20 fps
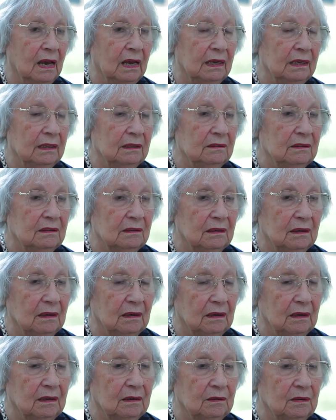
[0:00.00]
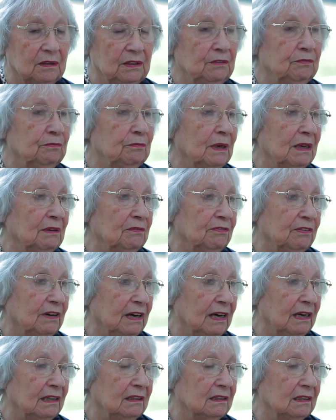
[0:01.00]
And if my
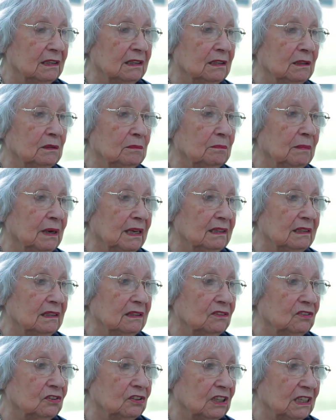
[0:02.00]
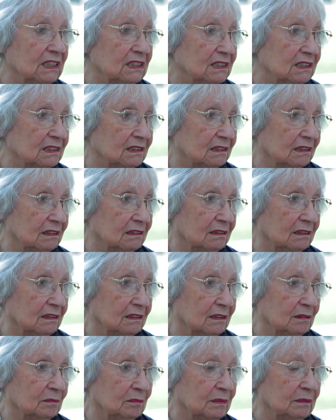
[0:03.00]
father and mother trusted
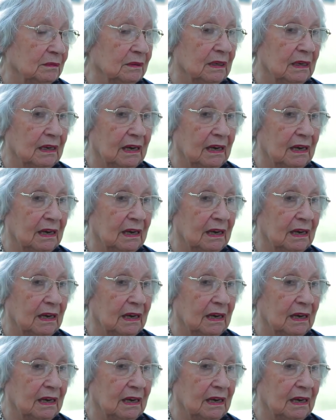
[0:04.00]
them,